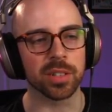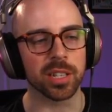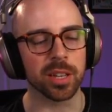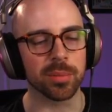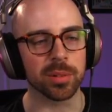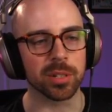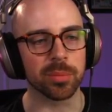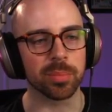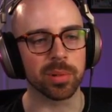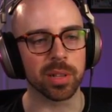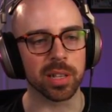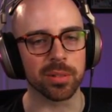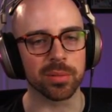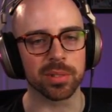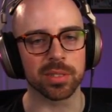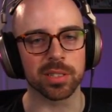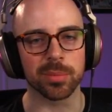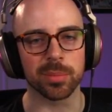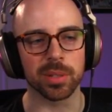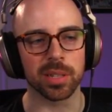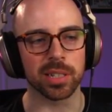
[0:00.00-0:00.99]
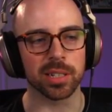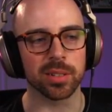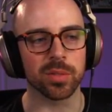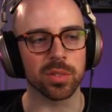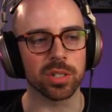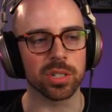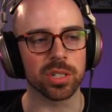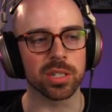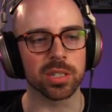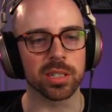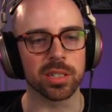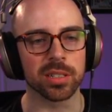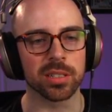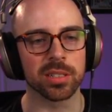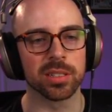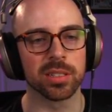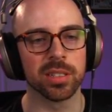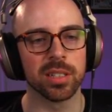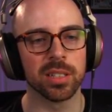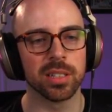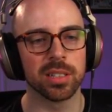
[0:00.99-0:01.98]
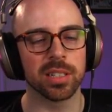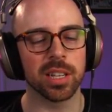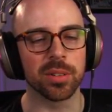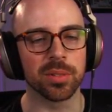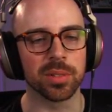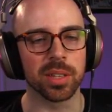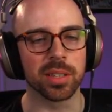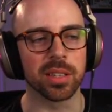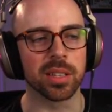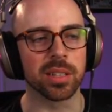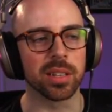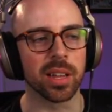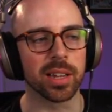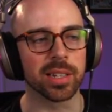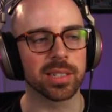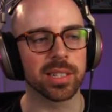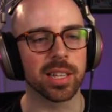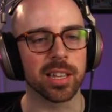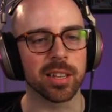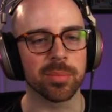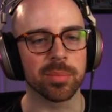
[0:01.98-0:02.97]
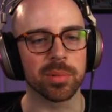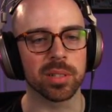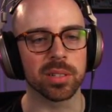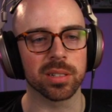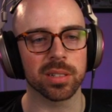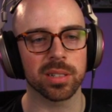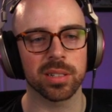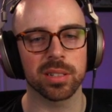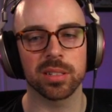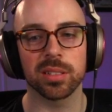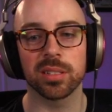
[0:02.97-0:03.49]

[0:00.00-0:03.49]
come into play with something like a Virginia. Oh, and then the nighttime look.